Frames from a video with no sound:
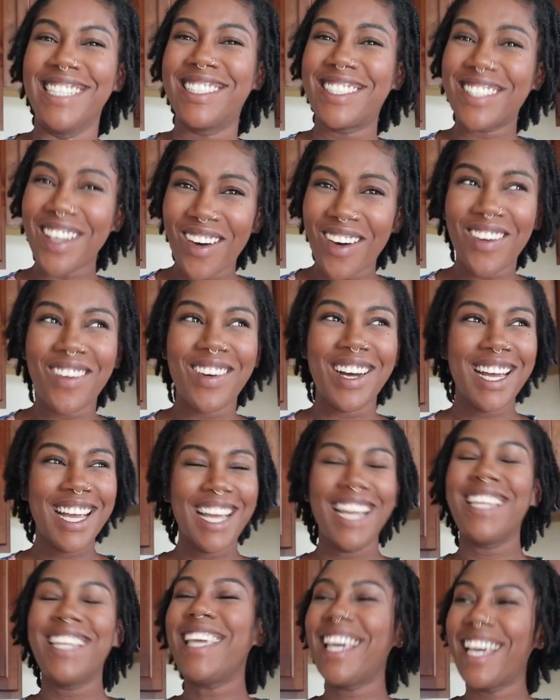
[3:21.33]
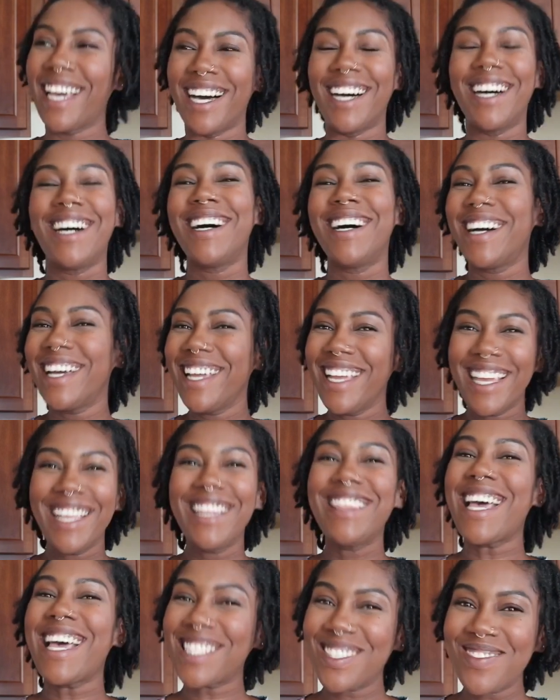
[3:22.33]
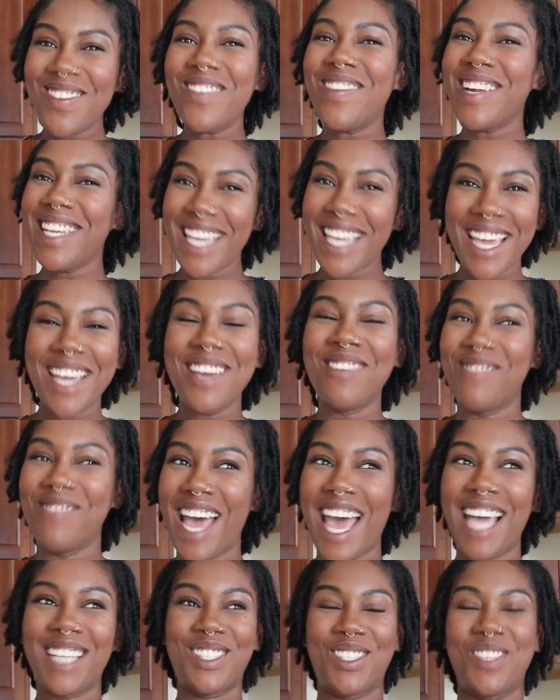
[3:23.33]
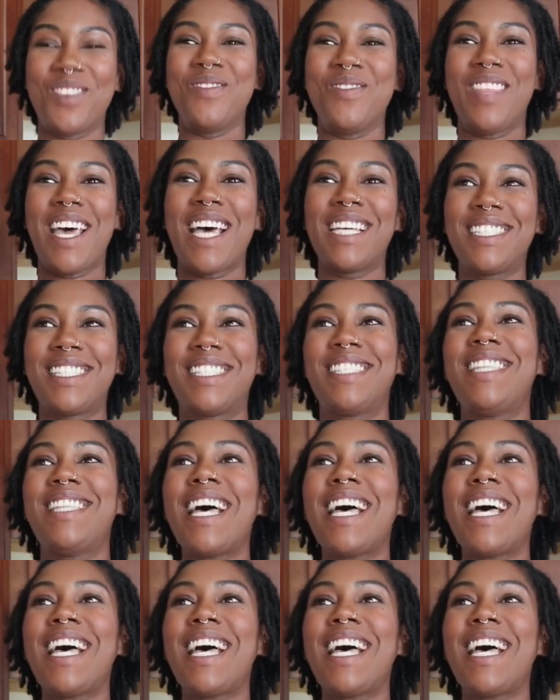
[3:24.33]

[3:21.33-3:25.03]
So yeah, that's what we getting back to. That's